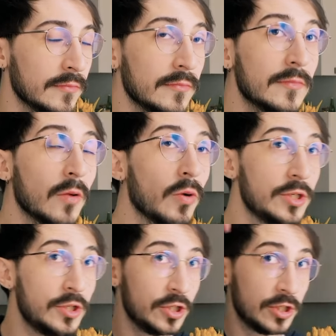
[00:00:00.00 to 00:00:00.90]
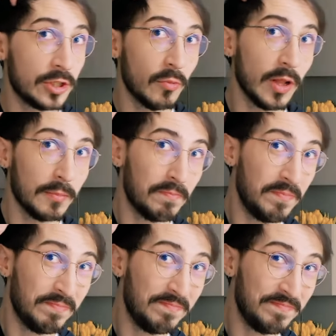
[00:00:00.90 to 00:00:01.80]
Which, well,
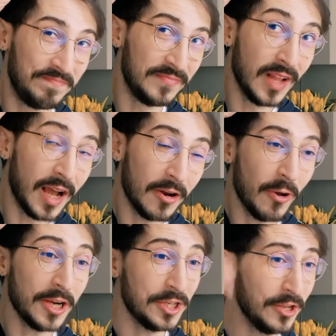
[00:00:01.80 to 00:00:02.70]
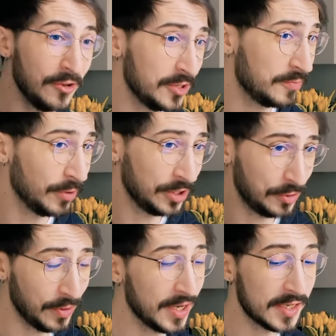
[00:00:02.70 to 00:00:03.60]
I don't actually use much
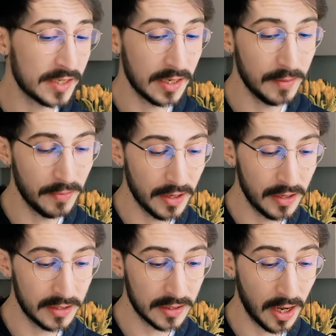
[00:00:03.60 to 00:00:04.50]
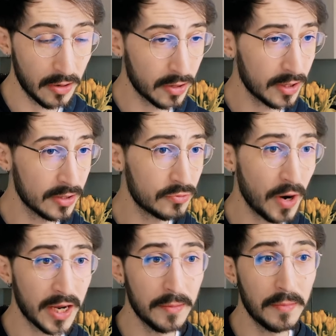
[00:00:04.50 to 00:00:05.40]
personally, but I could
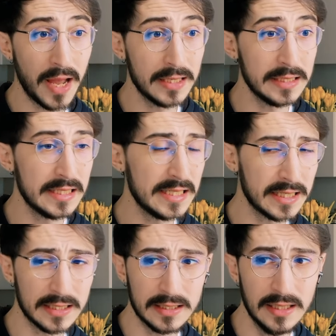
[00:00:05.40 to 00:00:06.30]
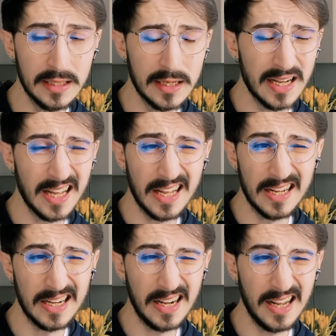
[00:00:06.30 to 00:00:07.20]
recommend uh,
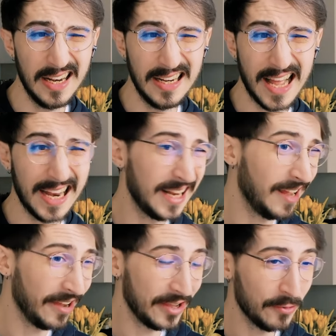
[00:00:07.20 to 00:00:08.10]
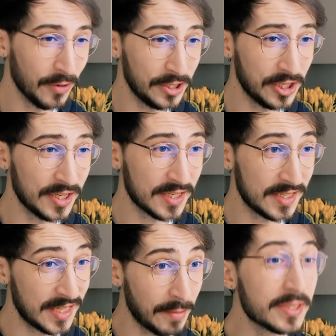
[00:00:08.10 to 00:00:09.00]
uh, LALALAI, which is a
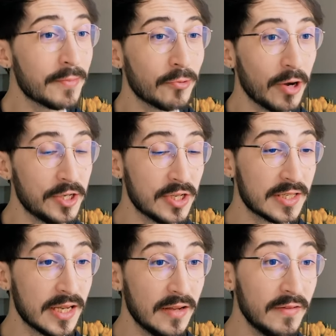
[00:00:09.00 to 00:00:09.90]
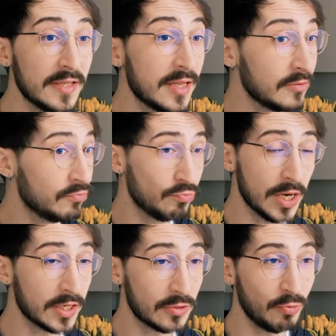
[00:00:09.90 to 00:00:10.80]
stem separation service that
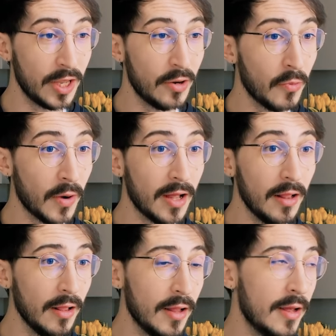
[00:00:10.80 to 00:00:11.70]
works really well.